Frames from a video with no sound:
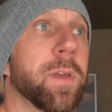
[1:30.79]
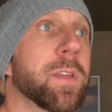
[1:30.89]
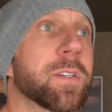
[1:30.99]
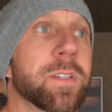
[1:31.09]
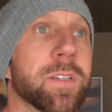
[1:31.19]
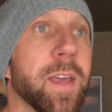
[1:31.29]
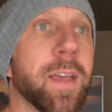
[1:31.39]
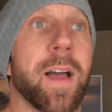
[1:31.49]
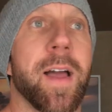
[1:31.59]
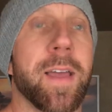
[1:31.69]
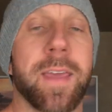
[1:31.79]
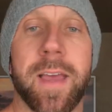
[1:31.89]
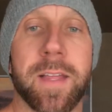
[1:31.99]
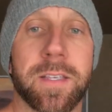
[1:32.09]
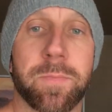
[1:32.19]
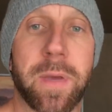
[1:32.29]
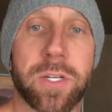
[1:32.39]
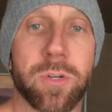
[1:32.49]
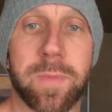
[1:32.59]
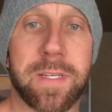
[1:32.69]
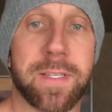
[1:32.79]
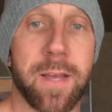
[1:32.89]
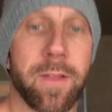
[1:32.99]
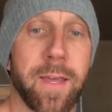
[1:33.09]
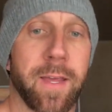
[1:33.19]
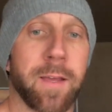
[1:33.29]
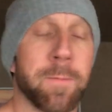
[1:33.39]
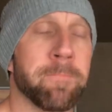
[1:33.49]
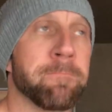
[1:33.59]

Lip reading: It's just like, I can't picture me selling